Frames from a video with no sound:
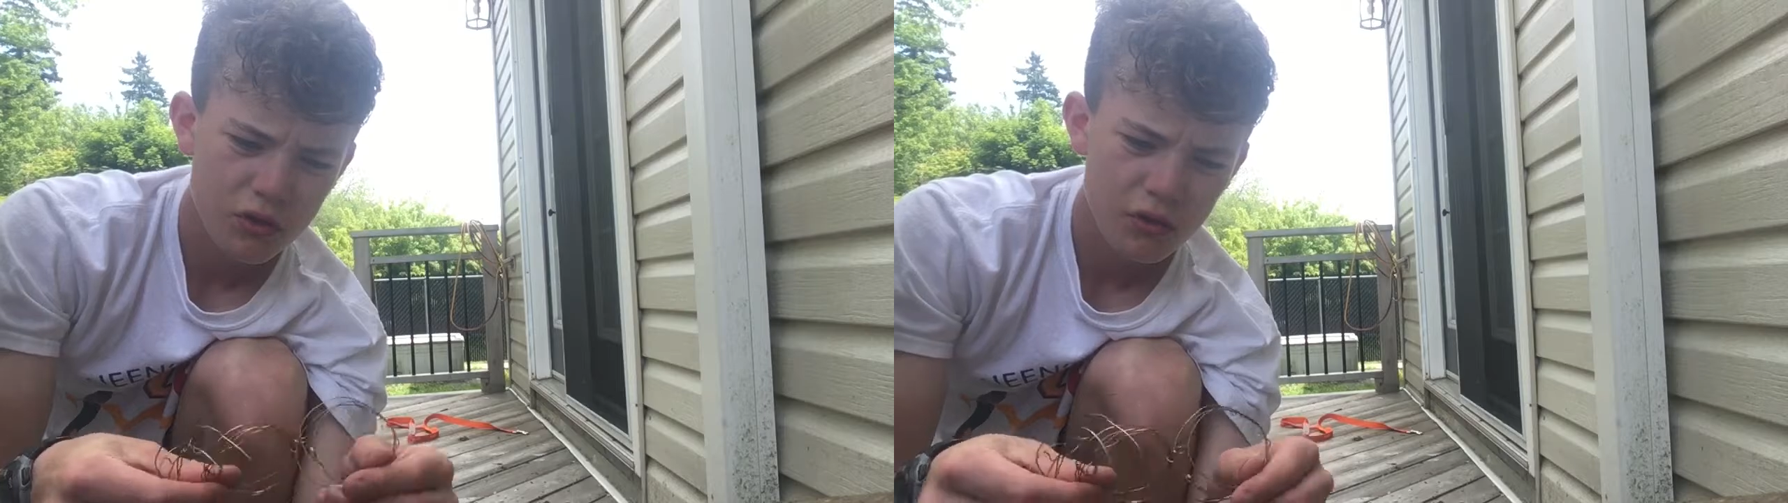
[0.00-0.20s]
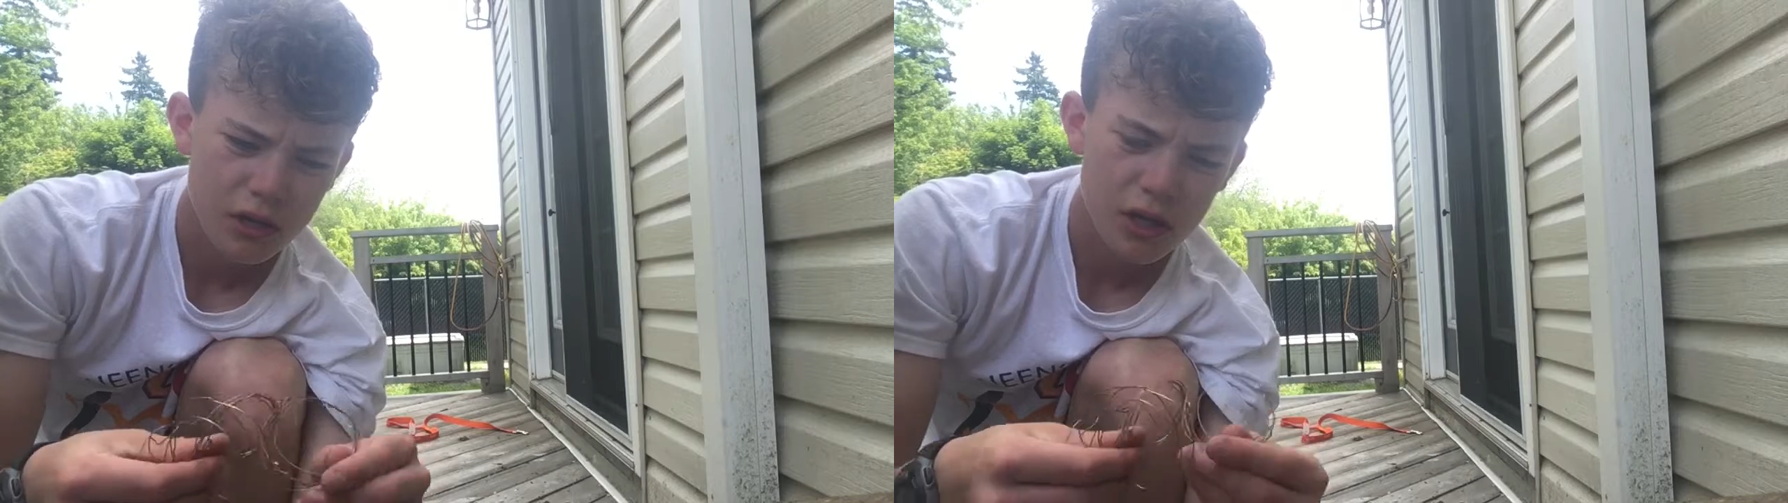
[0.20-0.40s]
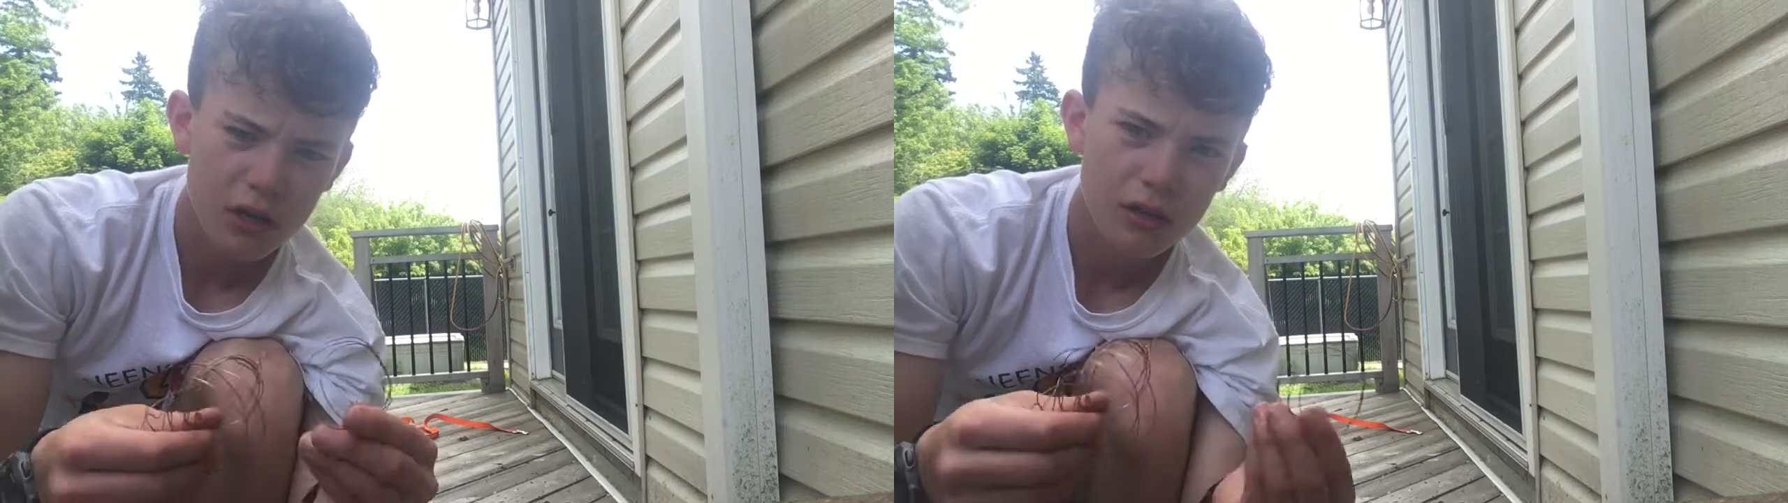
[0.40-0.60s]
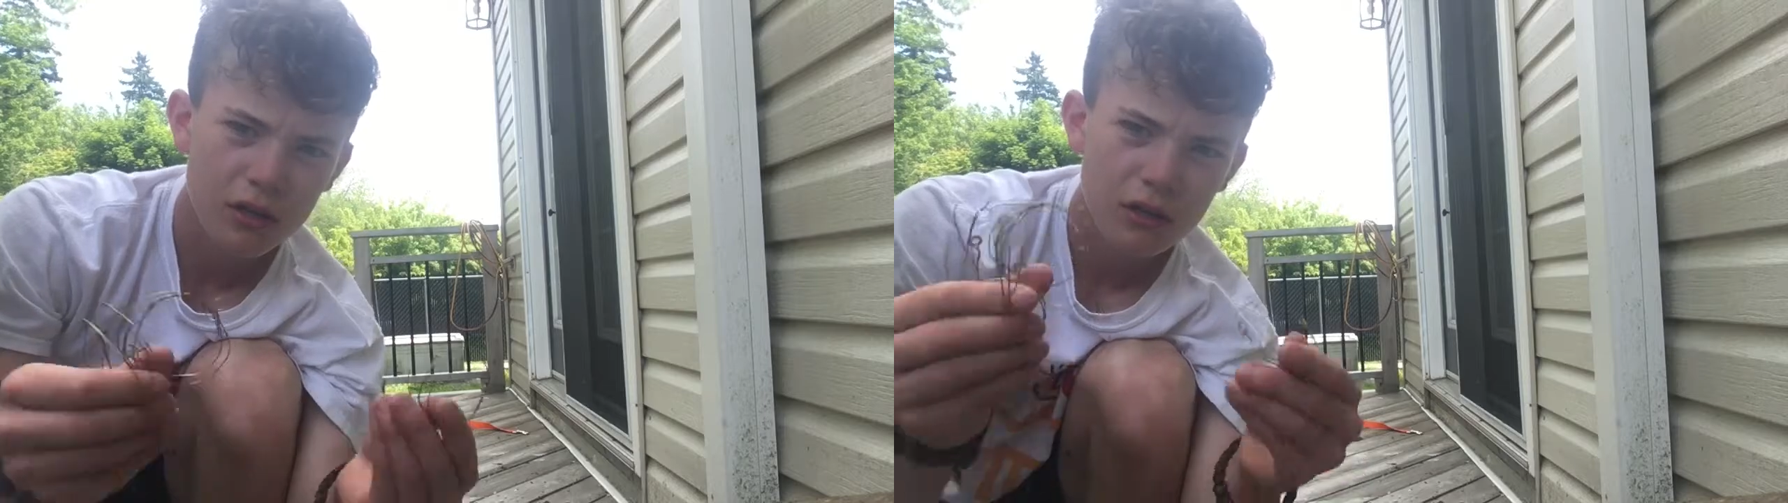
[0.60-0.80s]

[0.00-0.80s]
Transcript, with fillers: so they're already cut a